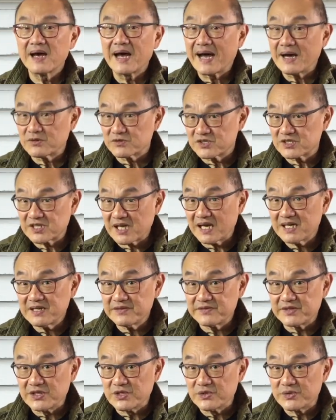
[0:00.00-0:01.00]
Outside
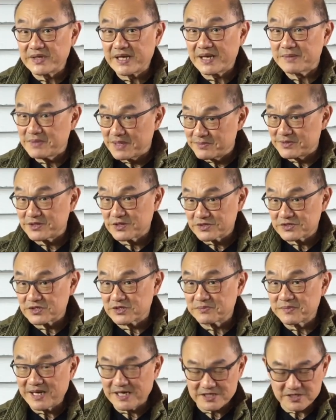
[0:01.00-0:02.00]
of the UK, maybe not
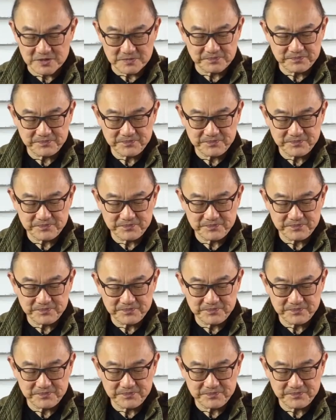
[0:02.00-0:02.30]
so much.